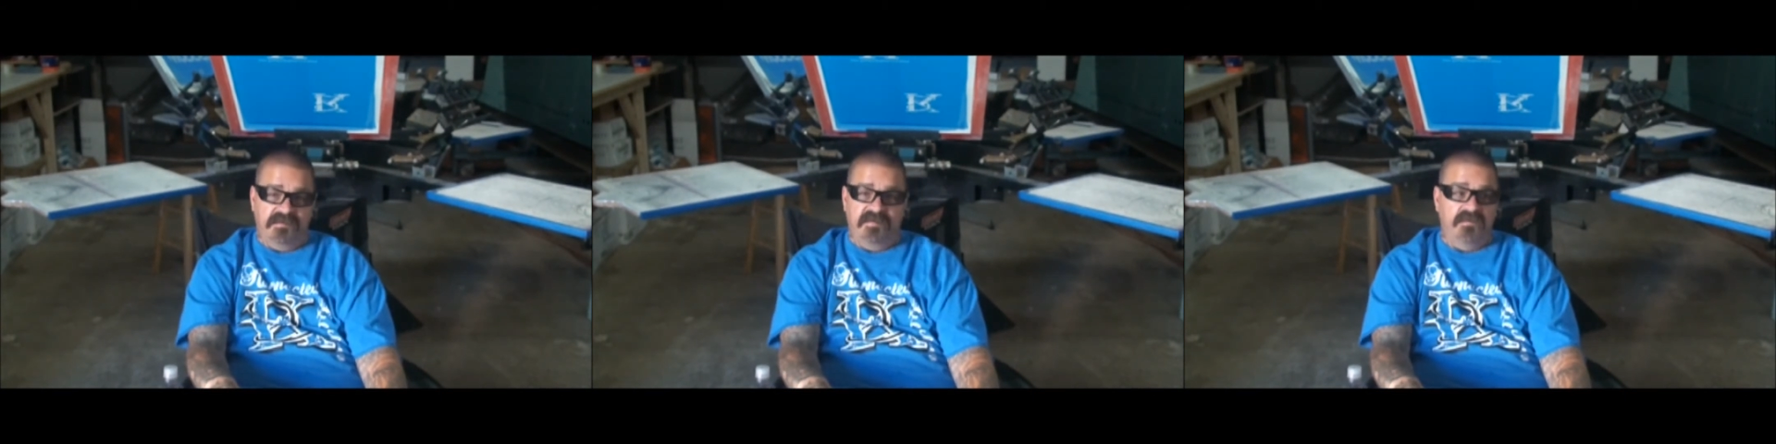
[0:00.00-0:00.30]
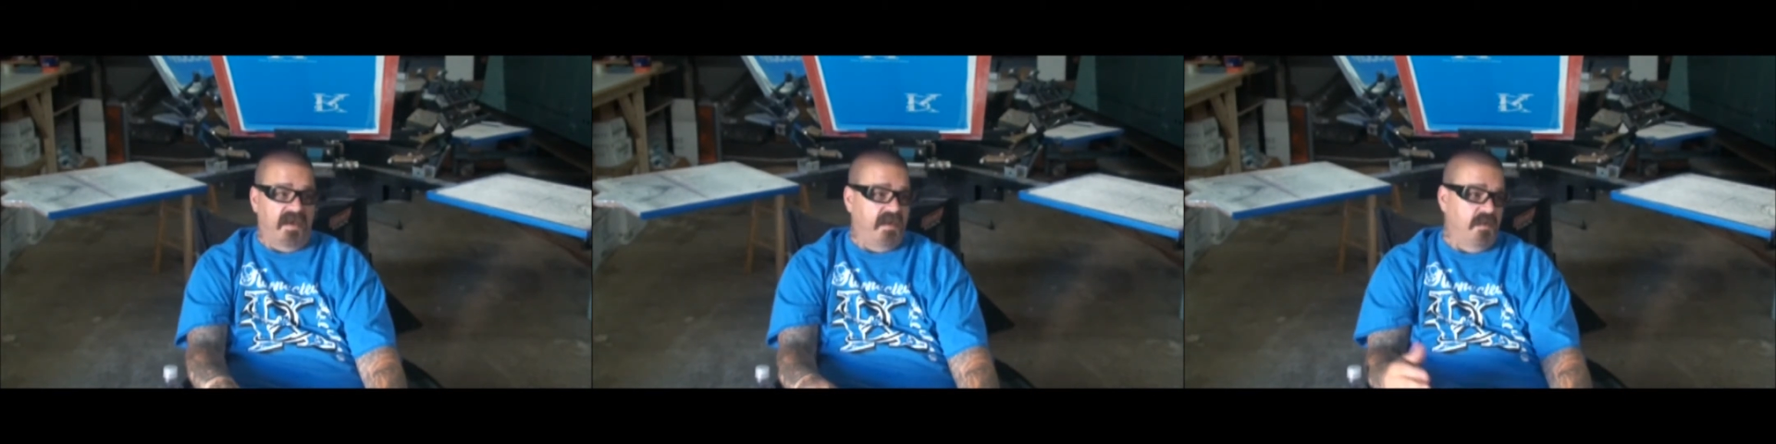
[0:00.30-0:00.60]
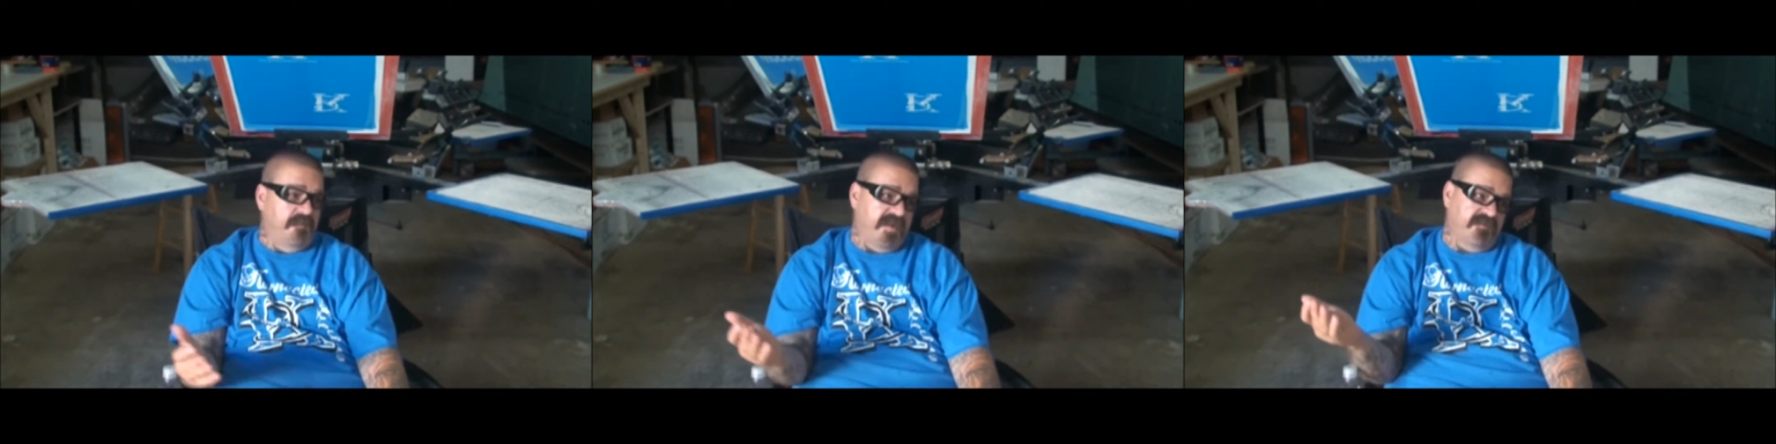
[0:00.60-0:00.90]
do I
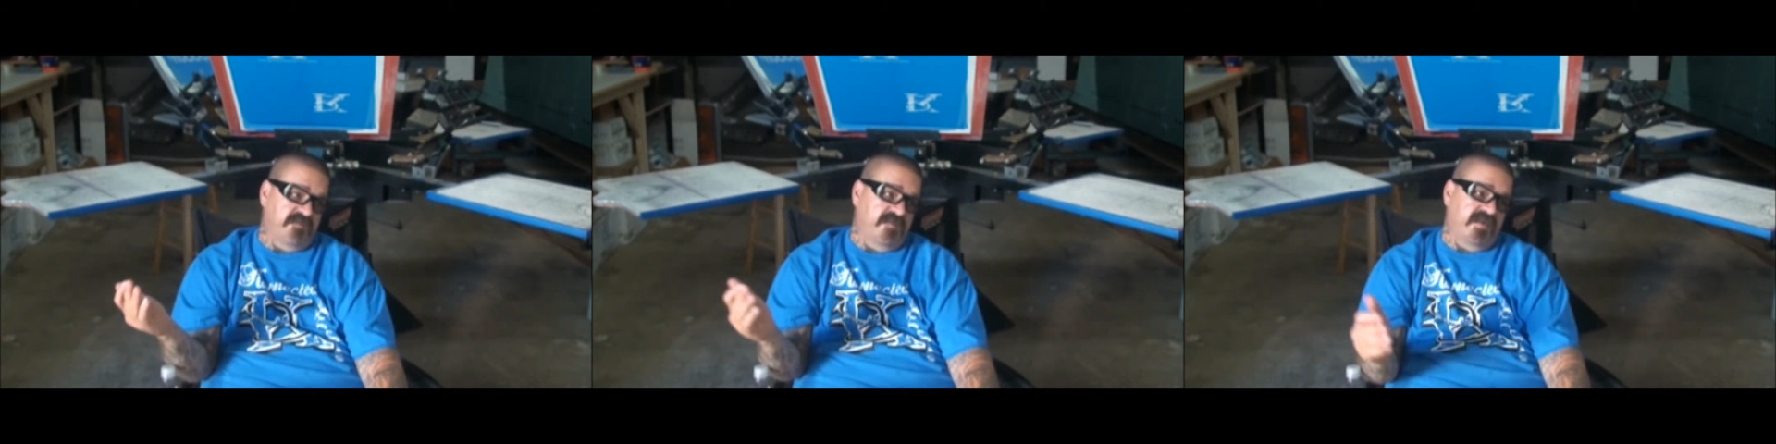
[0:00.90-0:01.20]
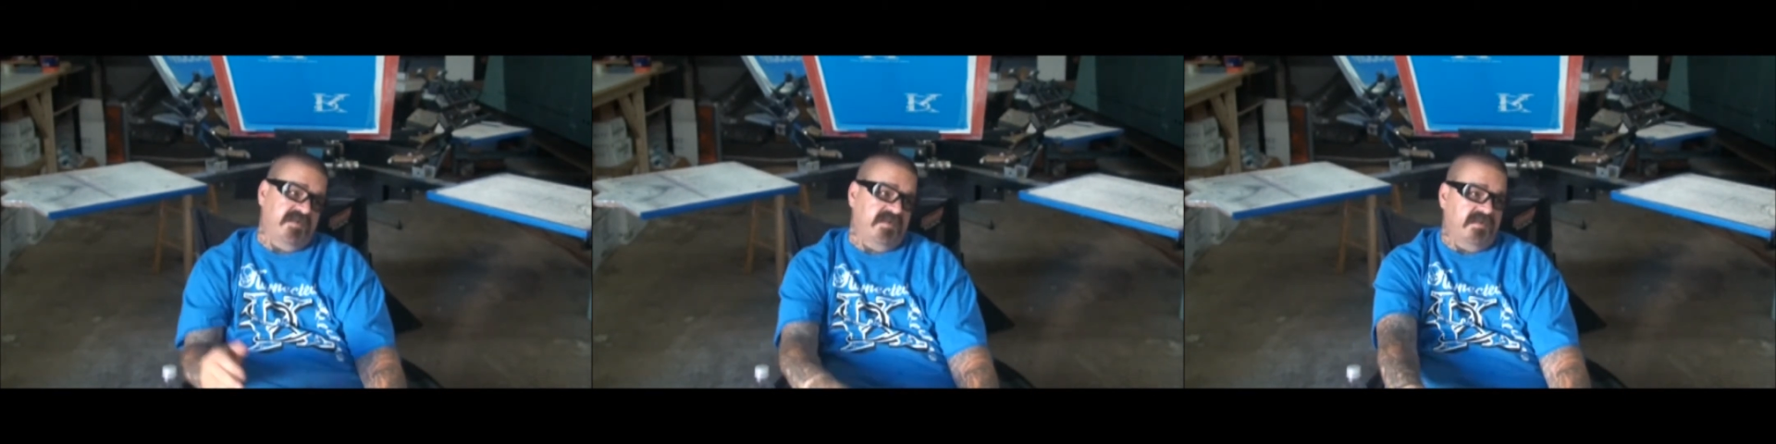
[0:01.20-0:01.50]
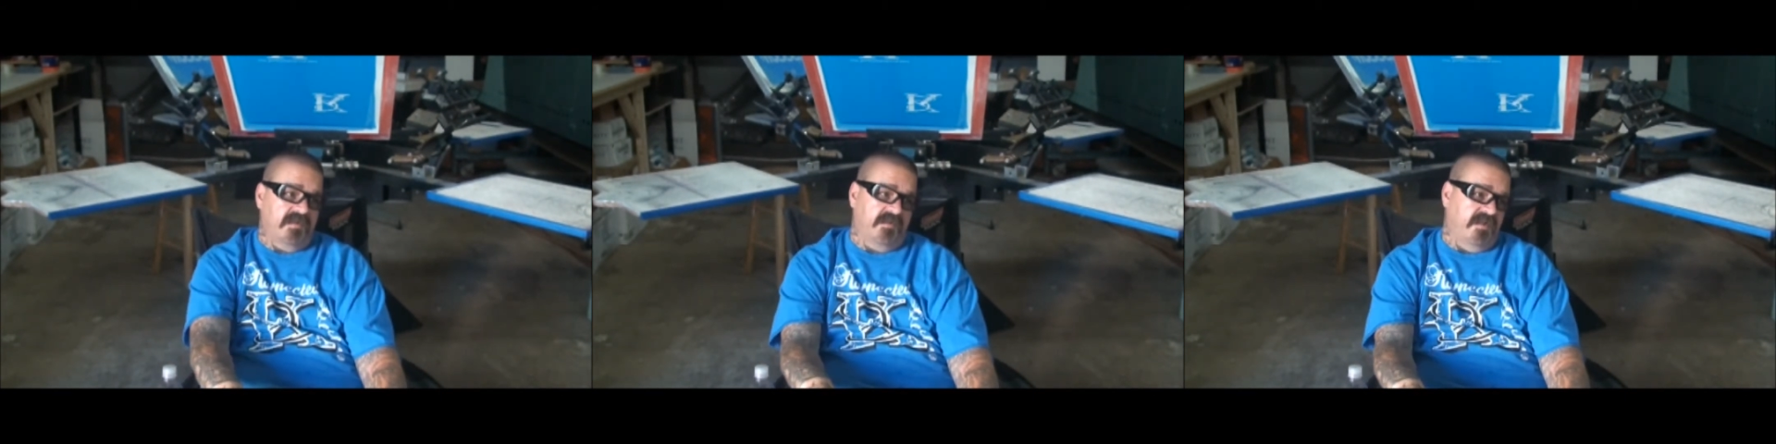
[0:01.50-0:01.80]
hope everybody,
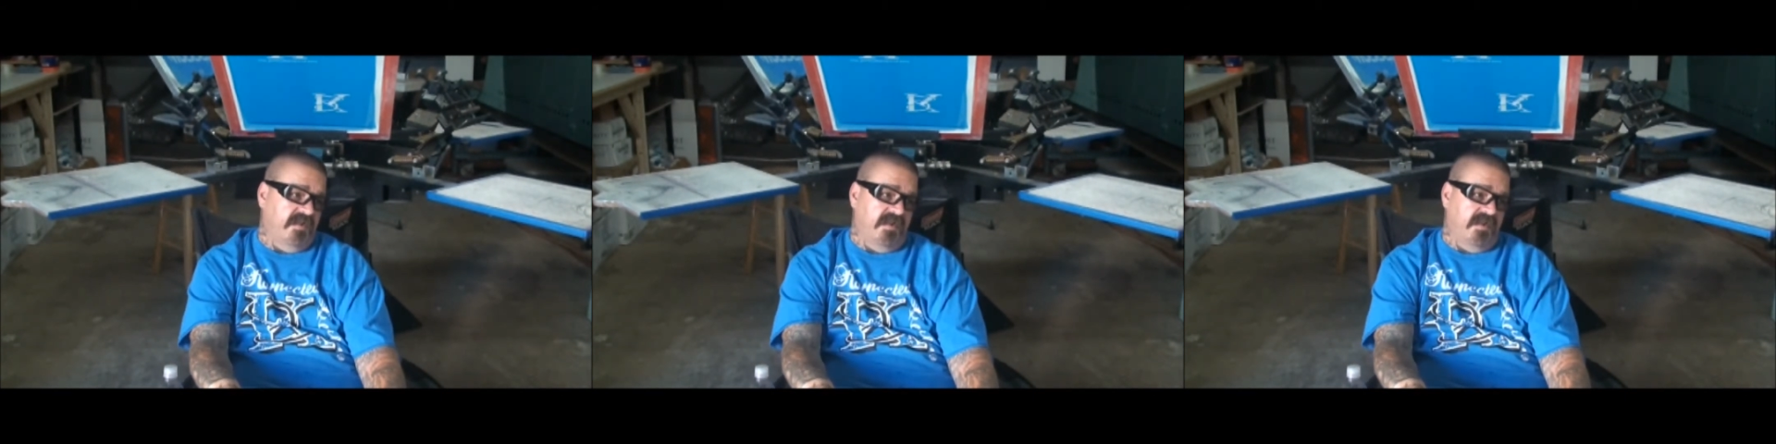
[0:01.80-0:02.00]
you know,